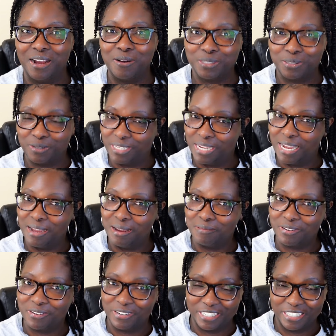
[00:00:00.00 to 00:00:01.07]
I was on a time
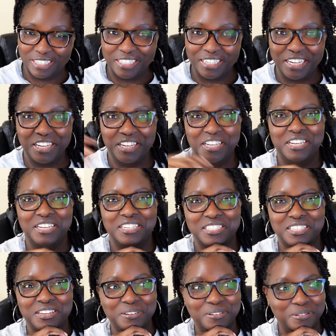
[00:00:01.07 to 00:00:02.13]
crunch
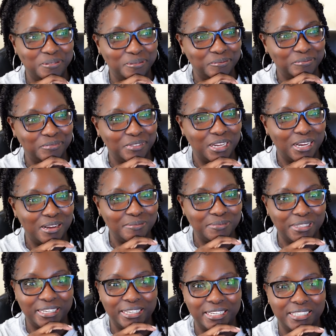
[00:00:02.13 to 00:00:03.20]
so I'm
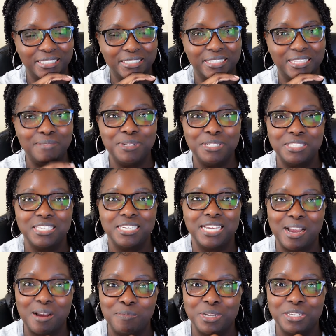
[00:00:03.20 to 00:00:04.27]
like let me see
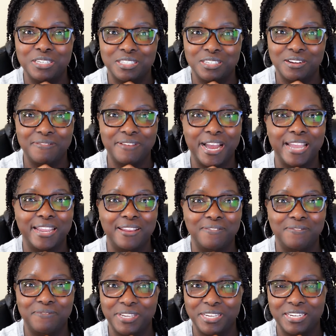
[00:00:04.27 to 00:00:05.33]
how much stuff I
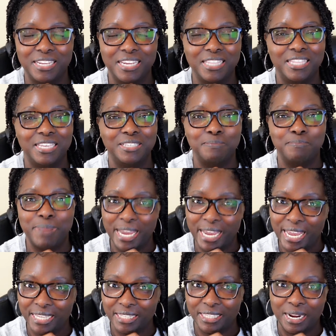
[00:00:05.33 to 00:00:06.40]
can fit in this
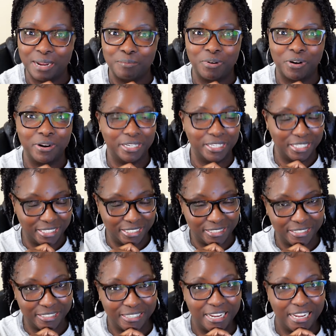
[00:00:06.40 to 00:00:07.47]
bag that I brought in
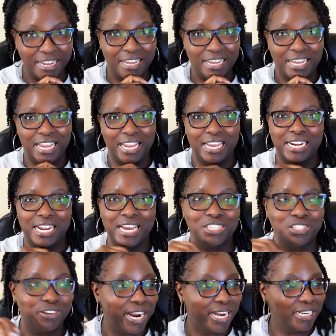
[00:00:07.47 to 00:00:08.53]
here and I
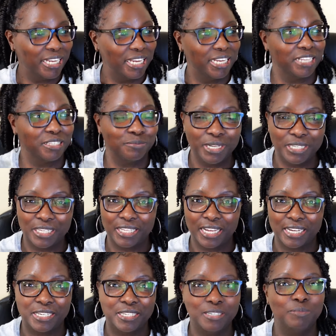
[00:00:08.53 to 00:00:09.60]
tried to get as much as
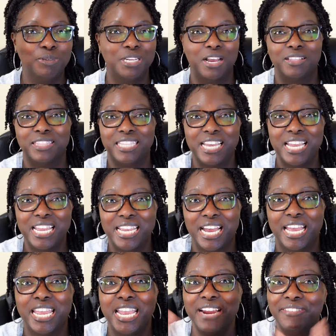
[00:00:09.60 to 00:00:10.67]
I could but y'all they
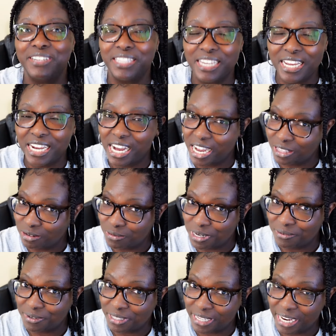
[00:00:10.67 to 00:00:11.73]
got everything
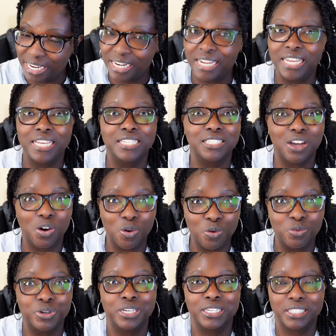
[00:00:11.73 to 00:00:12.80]
Halloween related is
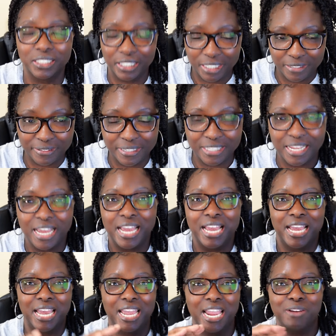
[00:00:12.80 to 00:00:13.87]
on clearance
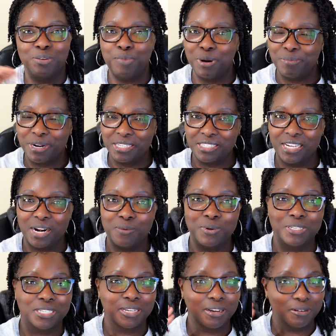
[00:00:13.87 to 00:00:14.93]
and remember I said I
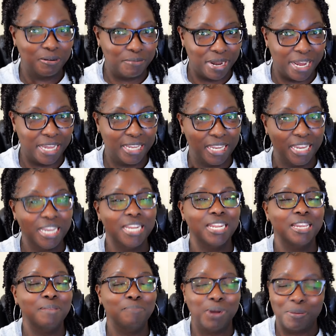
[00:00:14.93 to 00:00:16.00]
wasn't gonna buy
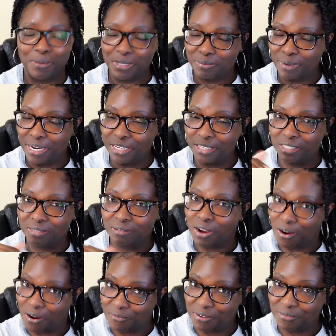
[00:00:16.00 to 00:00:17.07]
any pumpkin spice
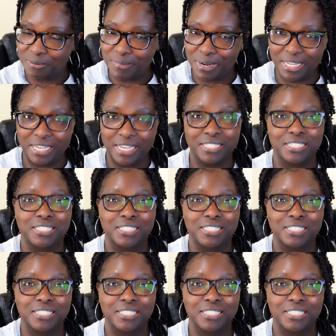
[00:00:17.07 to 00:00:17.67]
coffee for my kids